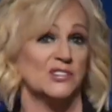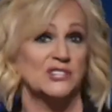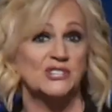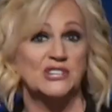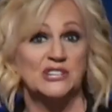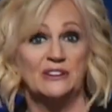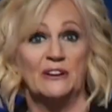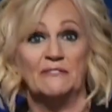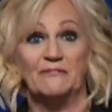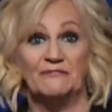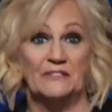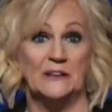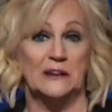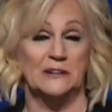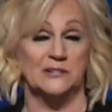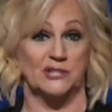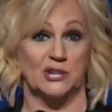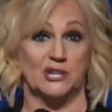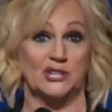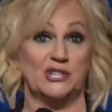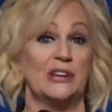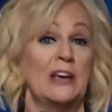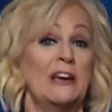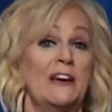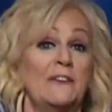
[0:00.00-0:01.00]
a shift, there's
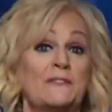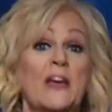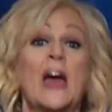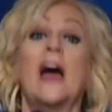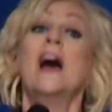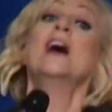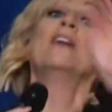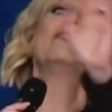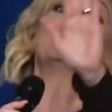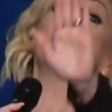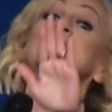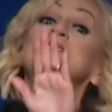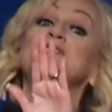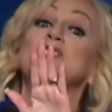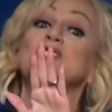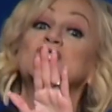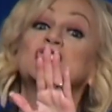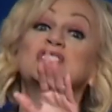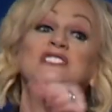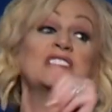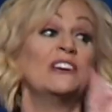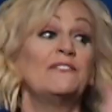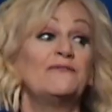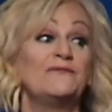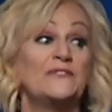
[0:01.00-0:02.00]
a shift, there's a
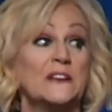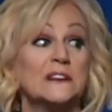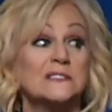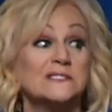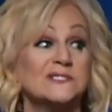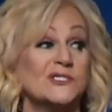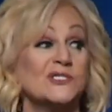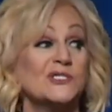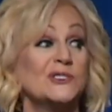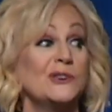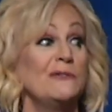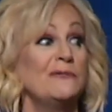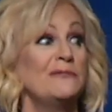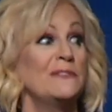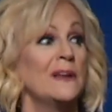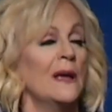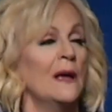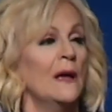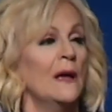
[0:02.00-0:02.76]
shift, there's a shift,